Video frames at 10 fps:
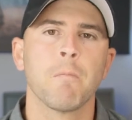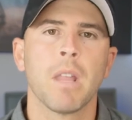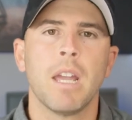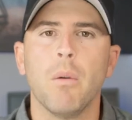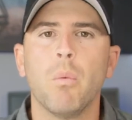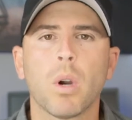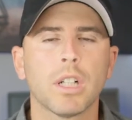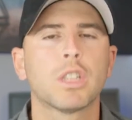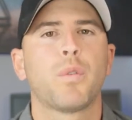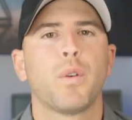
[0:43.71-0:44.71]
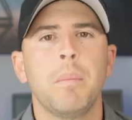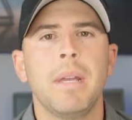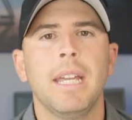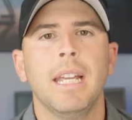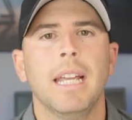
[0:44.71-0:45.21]
it works for
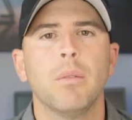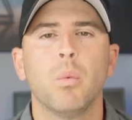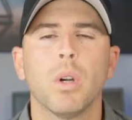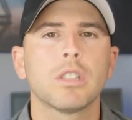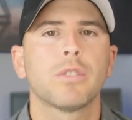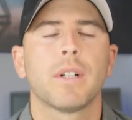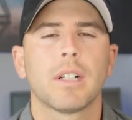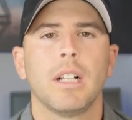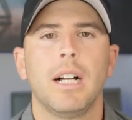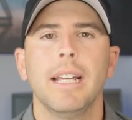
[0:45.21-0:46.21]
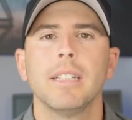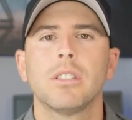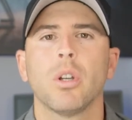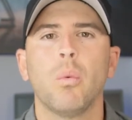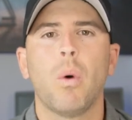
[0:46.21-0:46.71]
me, it works for clients,
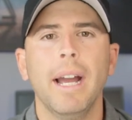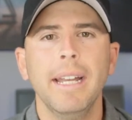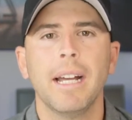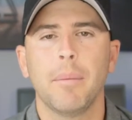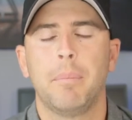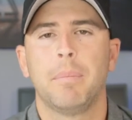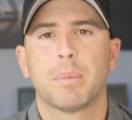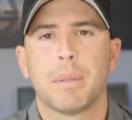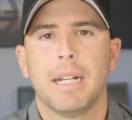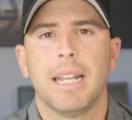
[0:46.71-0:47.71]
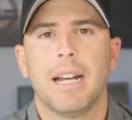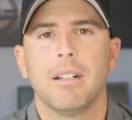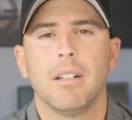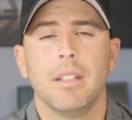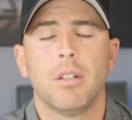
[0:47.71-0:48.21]
so why not spread it
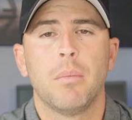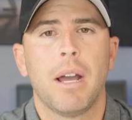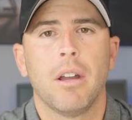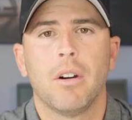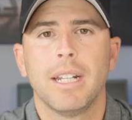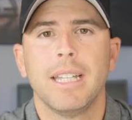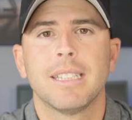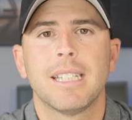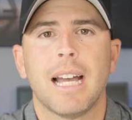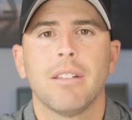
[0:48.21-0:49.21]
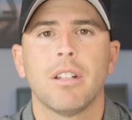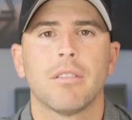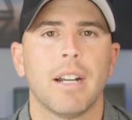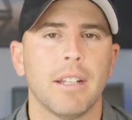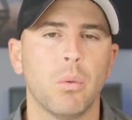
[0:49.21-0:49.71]
out into my audience out there
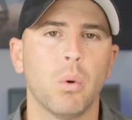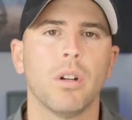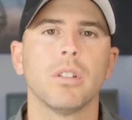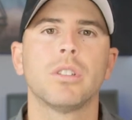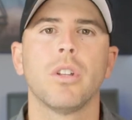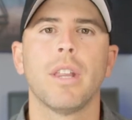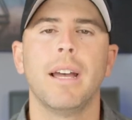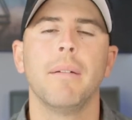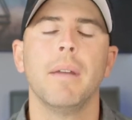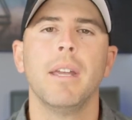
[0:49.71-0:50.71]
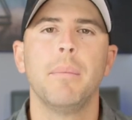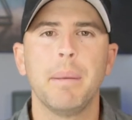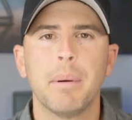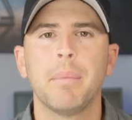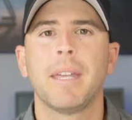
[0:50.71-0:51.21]
around the world so that
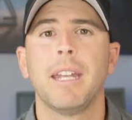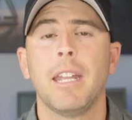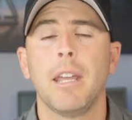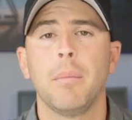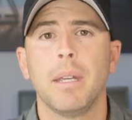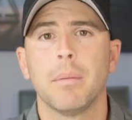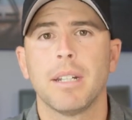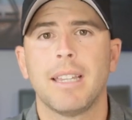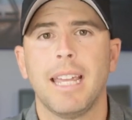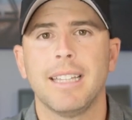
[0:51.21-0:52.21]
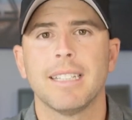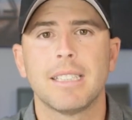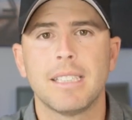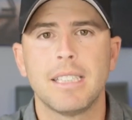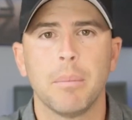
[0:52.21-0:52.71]
people can be able to take this
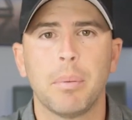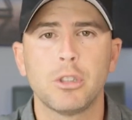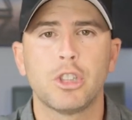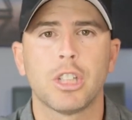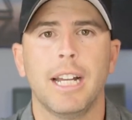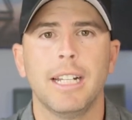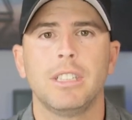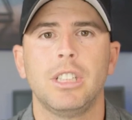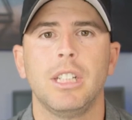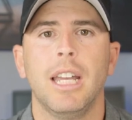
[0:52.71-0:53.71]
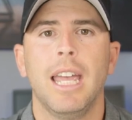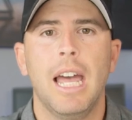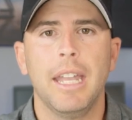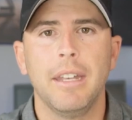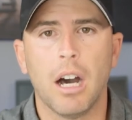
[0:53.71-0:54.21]
simple strategy
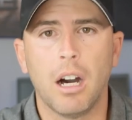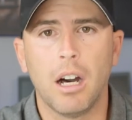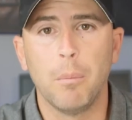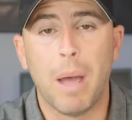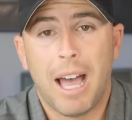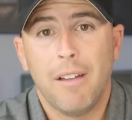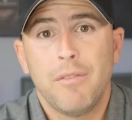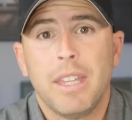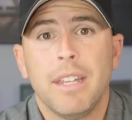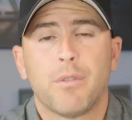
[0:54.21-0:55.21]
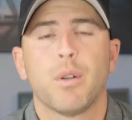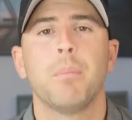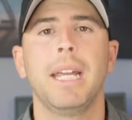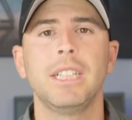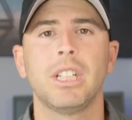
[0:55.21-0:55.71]
and have the
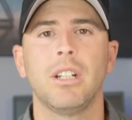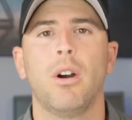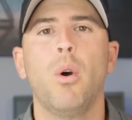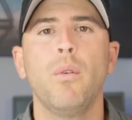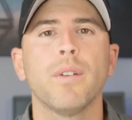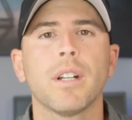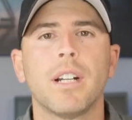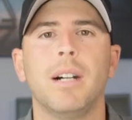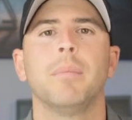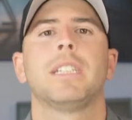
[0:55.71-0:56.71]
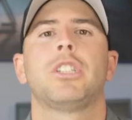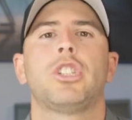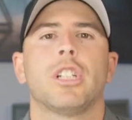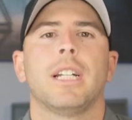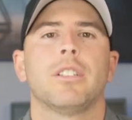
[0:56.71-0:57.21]
information to overcome the
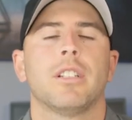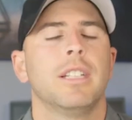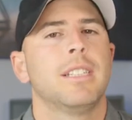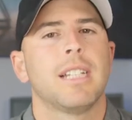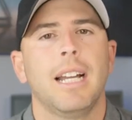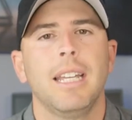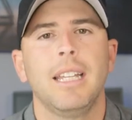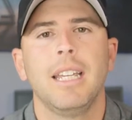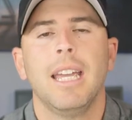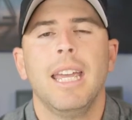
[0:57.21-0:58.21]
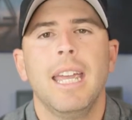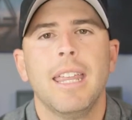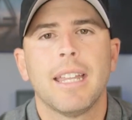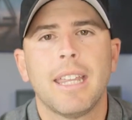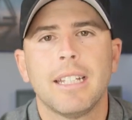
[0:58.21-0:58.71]
stress or anxiety
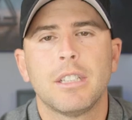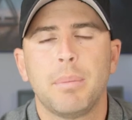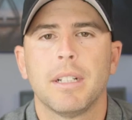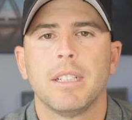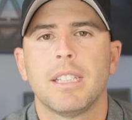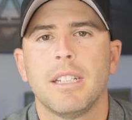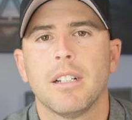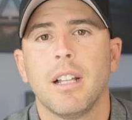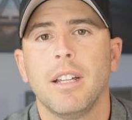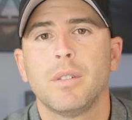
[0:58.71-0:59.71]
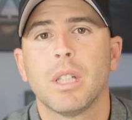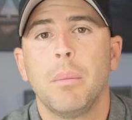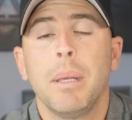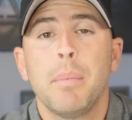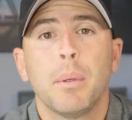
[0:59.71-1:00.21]
that they experience in their life. Some
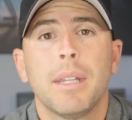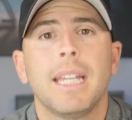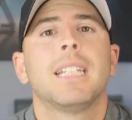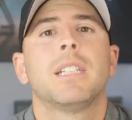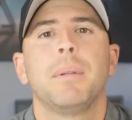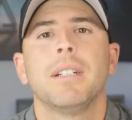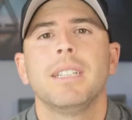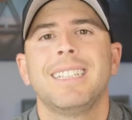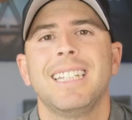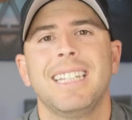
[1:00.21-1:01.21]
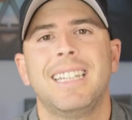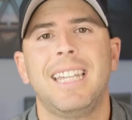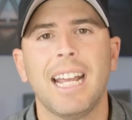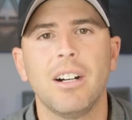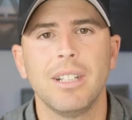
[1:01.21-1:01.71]
people they experience it
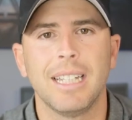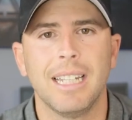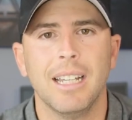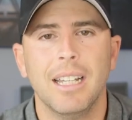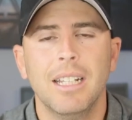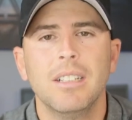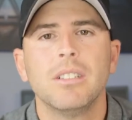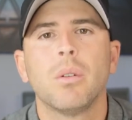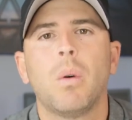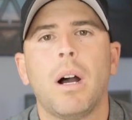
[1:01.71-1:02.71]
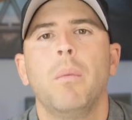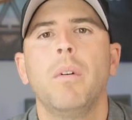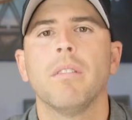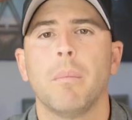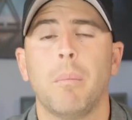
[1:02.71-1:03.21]
daily. So I
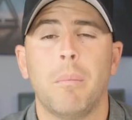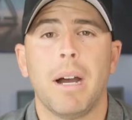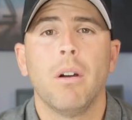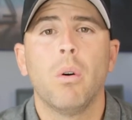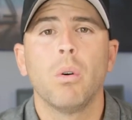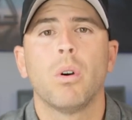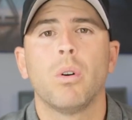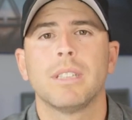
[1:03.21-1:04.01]
want my whole goal is